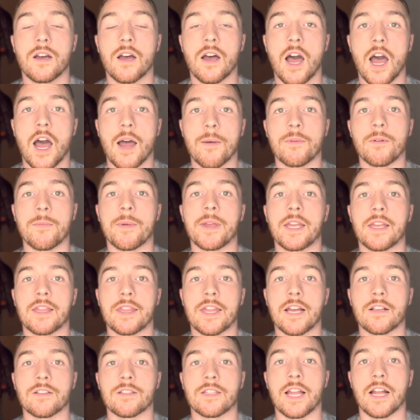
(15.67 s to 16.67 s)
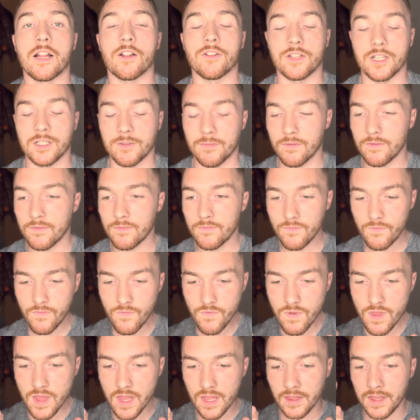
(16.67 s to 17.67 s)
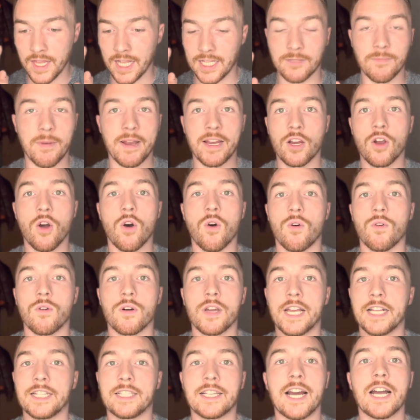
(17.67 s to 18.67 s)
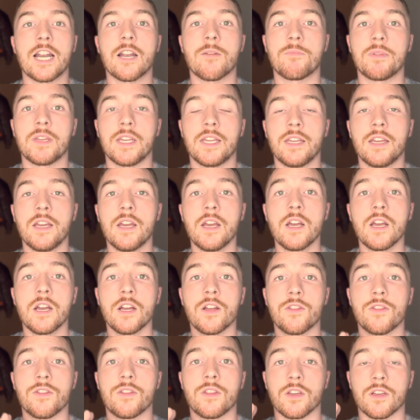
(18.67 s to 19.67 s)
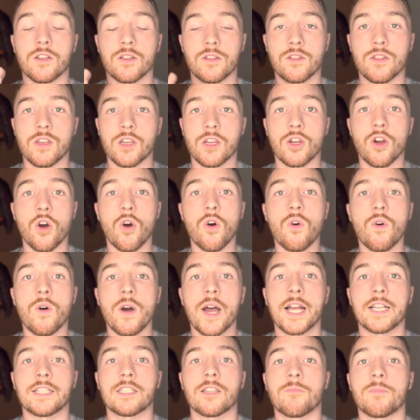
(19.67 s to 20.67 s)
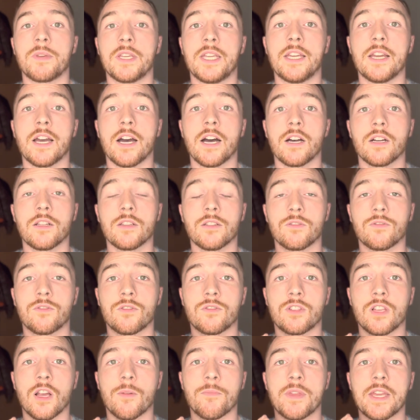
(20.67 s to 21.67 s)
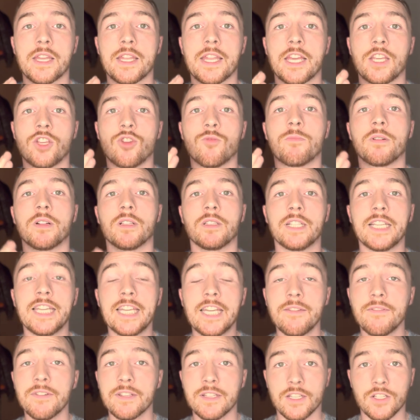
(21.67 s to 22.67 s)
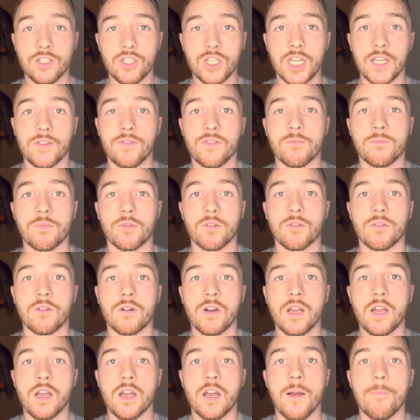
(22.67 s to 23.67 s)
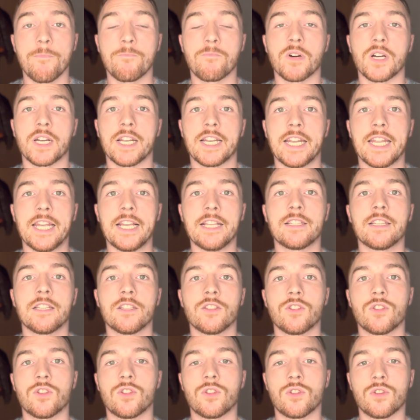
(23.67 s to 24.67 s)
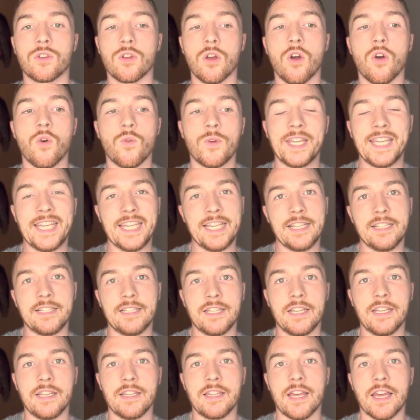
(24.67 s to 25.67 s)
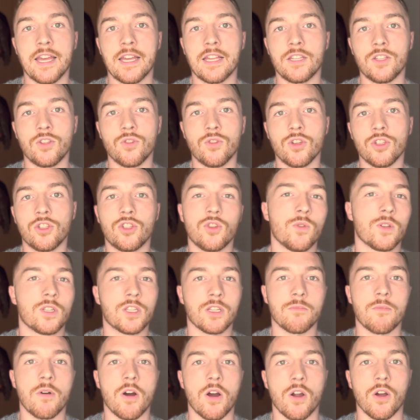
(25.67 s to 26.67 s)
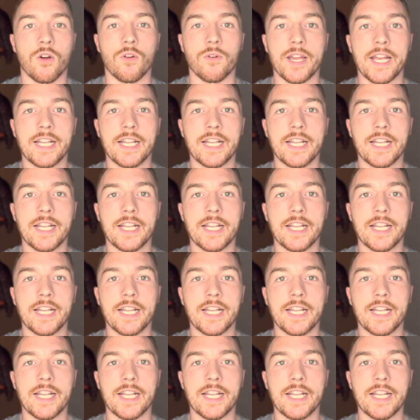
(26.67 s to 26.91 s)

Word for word: I'm going to make a thousand dollars. That's my goal. It's got to be the the goal has to be something that you believe is achievable, but it isn't so easy that you could do it tomorrow.